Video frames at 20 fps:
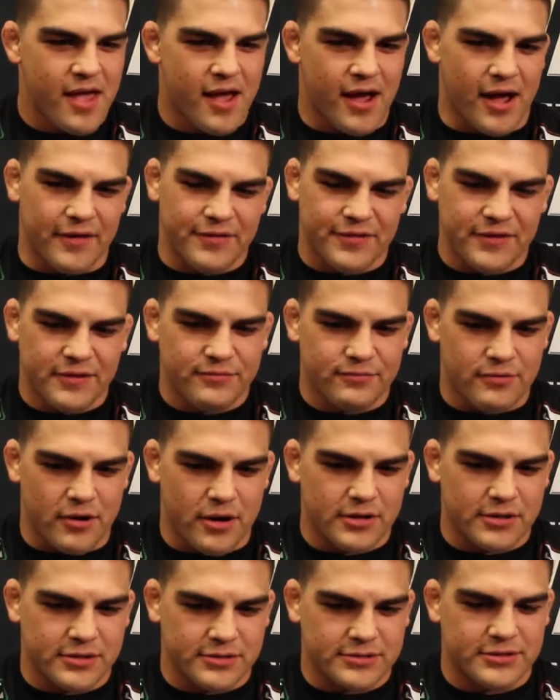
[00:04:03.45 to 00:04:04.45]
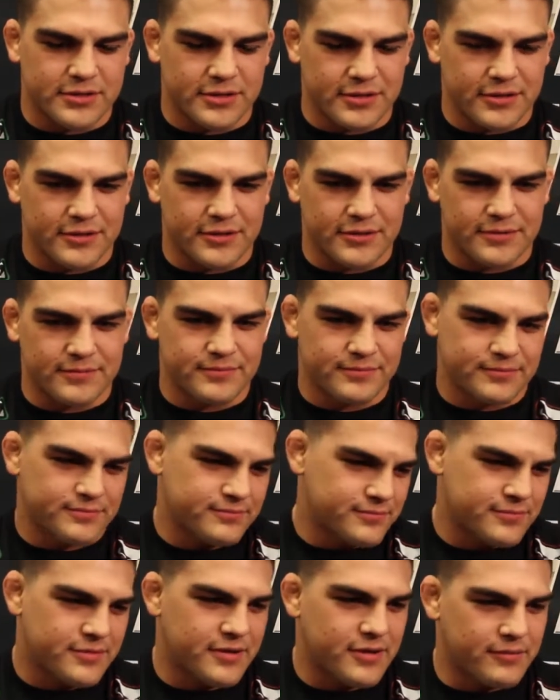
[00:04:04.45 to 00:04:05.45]
I think Ronda is going
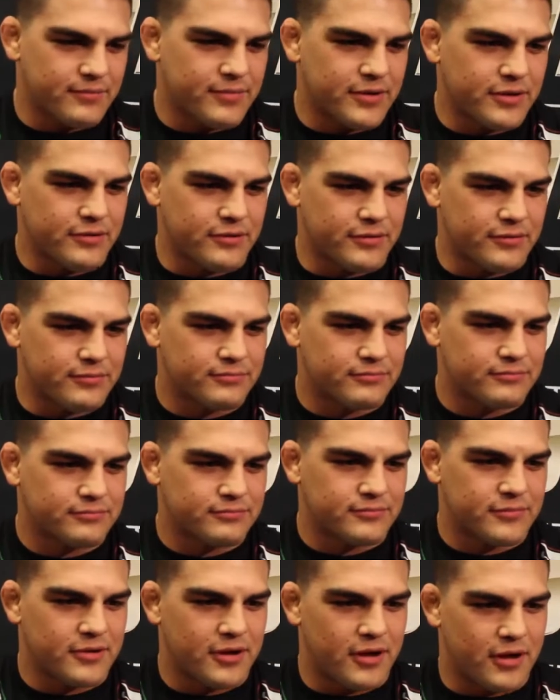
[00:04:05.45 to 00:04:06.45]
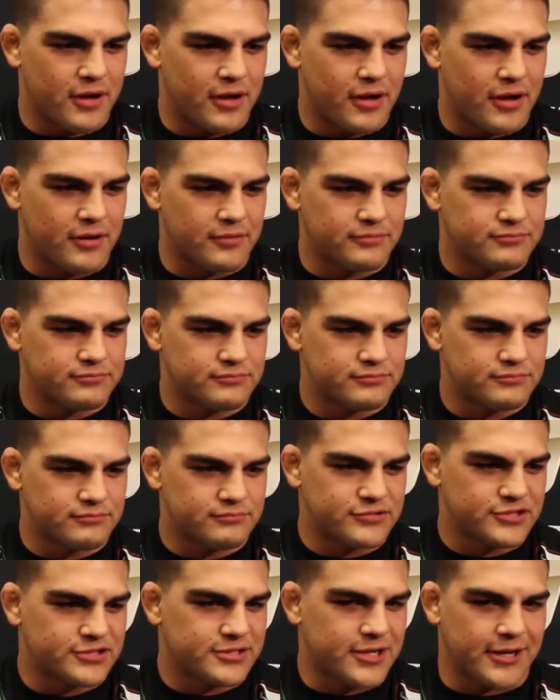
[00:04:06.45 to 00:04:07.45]
to beat her
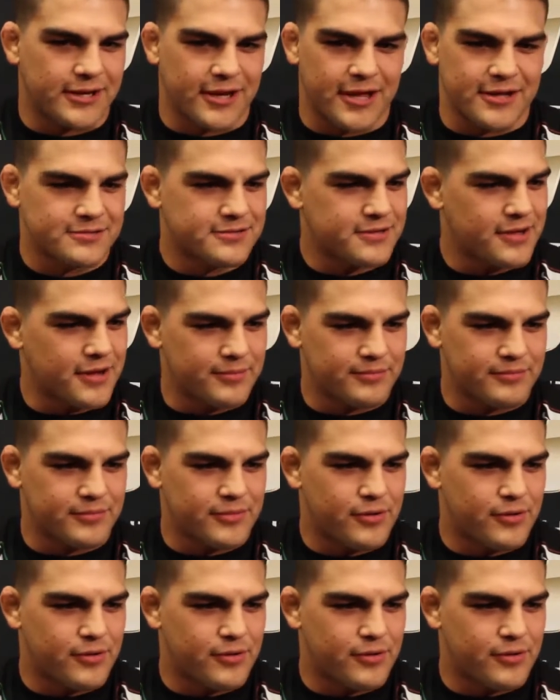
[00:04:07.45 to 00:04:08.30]
just like last time.